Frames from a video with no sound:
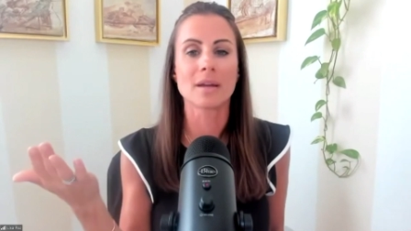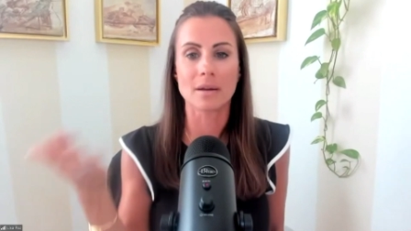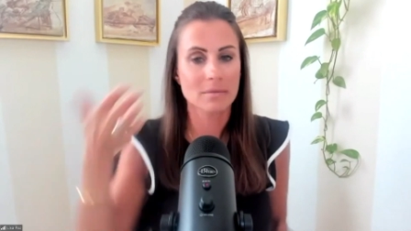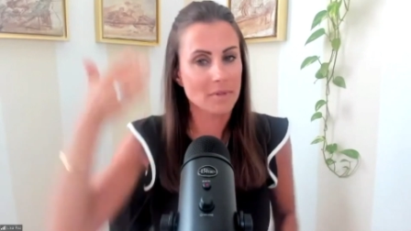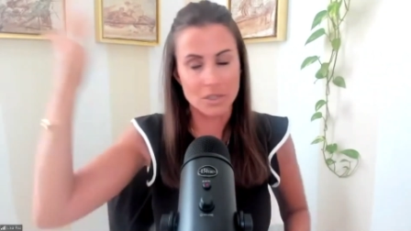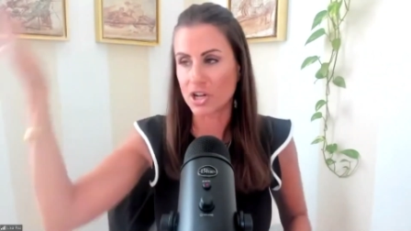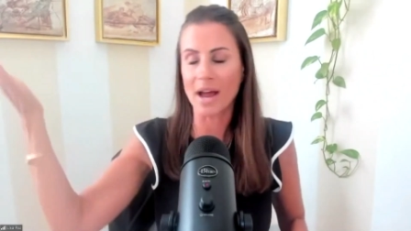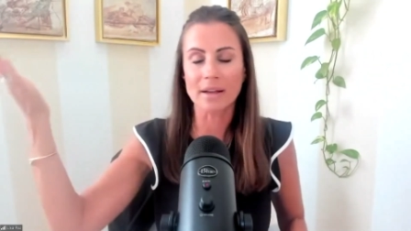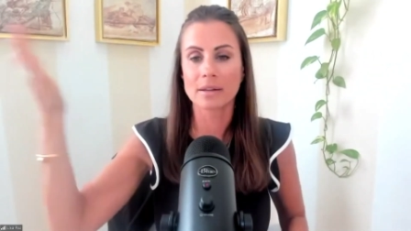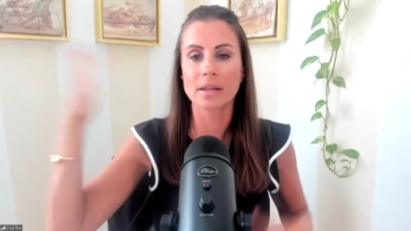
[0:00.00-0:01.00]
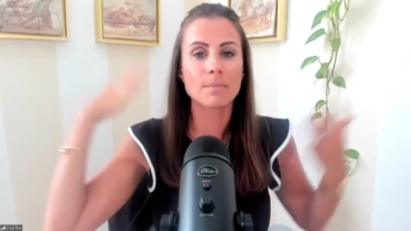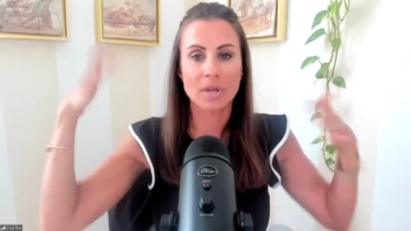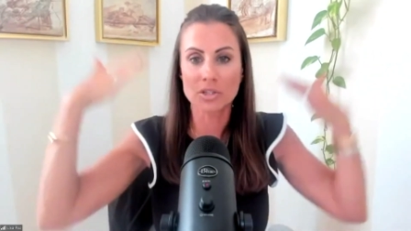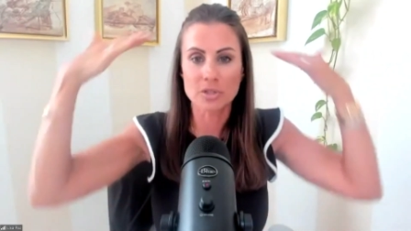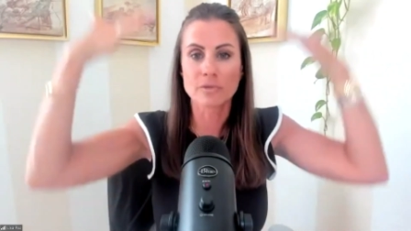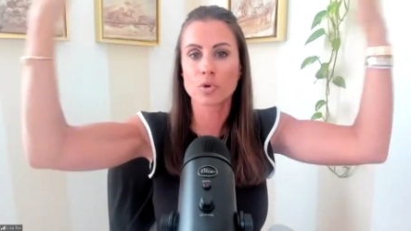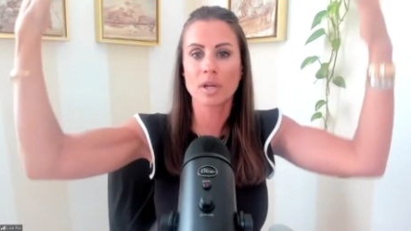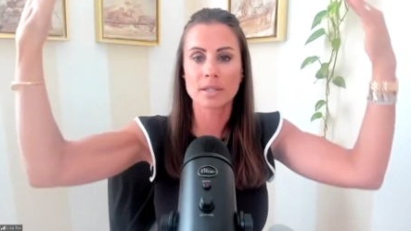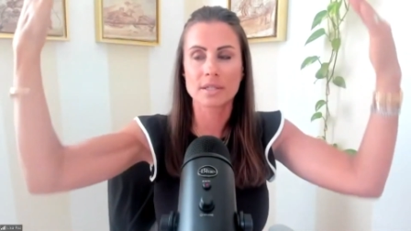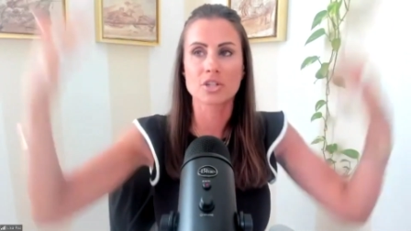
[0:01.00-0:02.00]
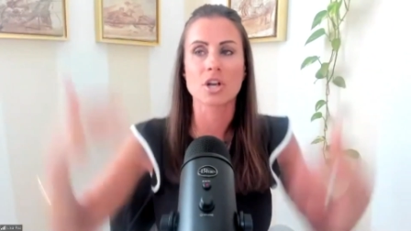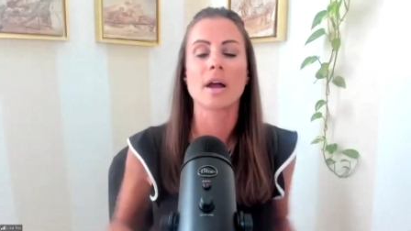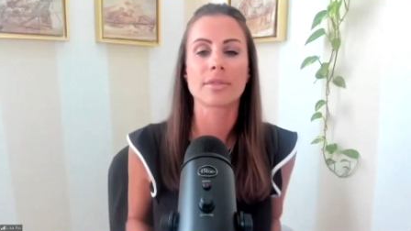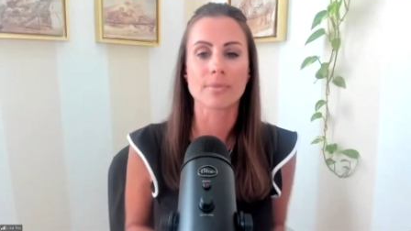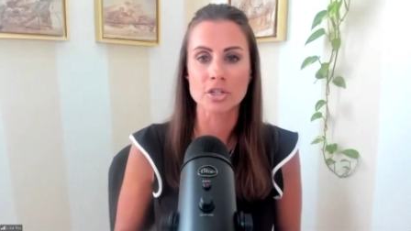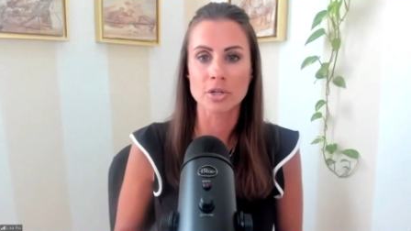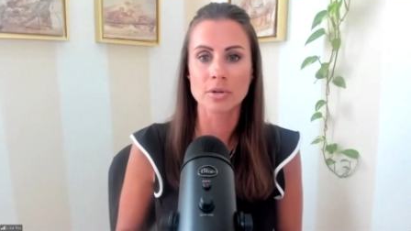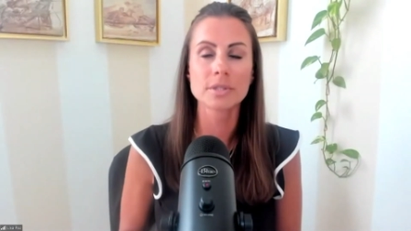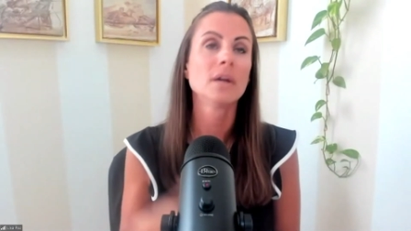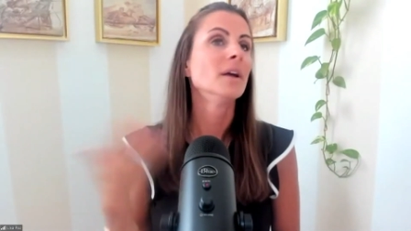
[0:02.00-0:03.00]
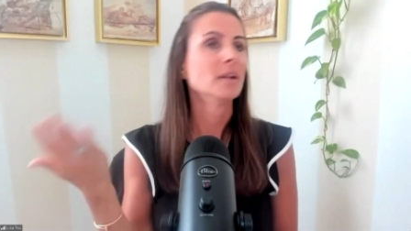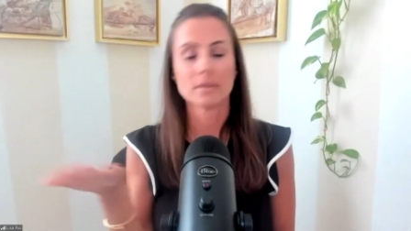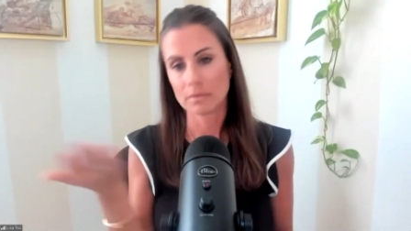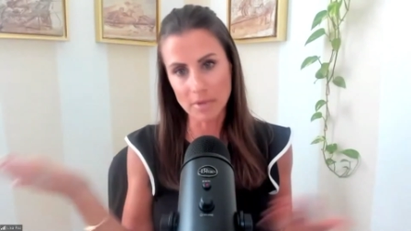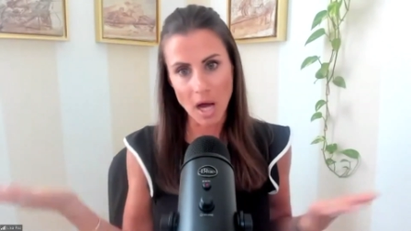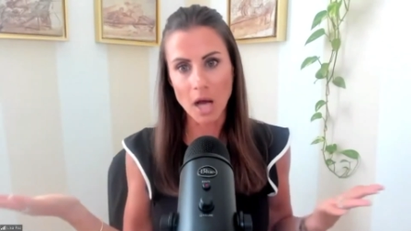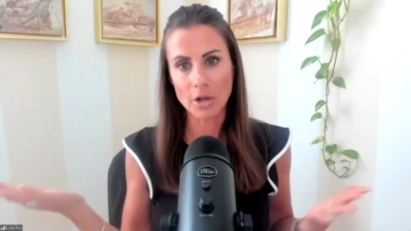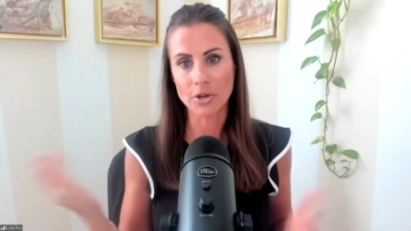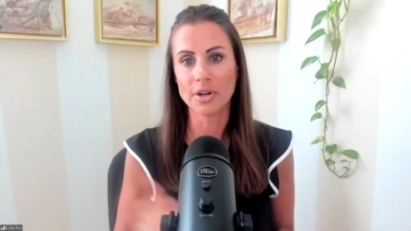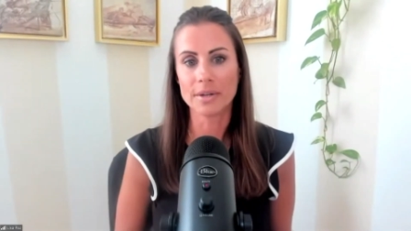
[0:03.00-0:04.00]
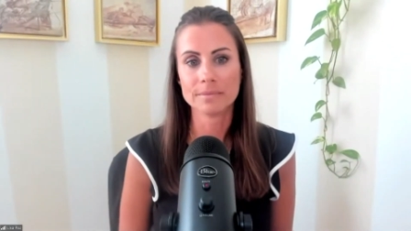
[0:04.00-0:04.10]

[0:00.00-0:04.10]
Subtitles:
can't ejaculate because you've created such a high threshold. Not good.